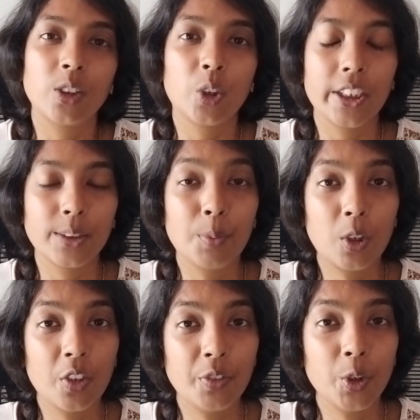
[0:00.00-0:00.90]
Today's
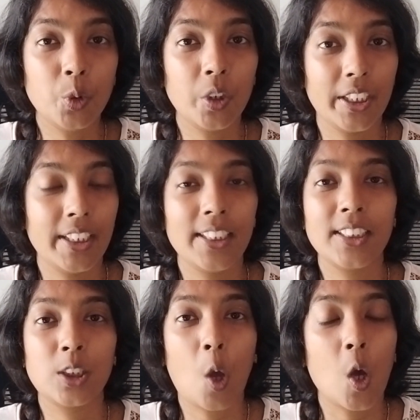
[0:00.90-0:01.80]
book review
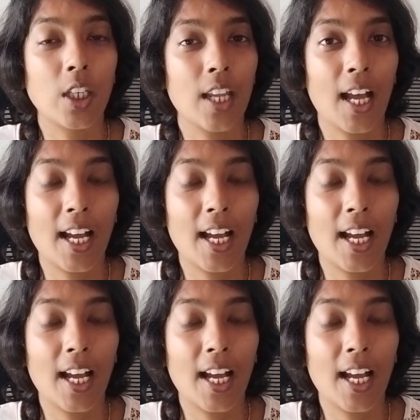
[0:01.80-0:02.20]
is on